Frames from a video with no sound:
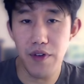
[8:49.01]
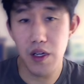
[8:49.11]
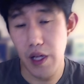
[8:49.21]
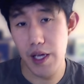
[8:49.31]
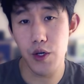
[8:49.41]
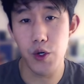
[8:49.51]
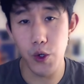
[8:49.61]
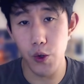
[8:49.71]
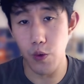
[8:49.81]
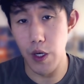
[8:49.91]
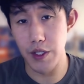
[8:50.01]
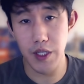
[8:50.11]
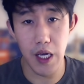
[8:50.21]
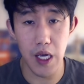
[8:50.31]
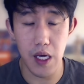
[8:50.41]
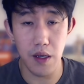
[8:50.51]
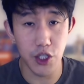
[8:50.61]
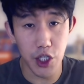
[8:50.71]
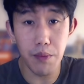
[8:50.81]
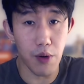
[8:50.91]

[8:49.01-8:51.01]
client who runs a gym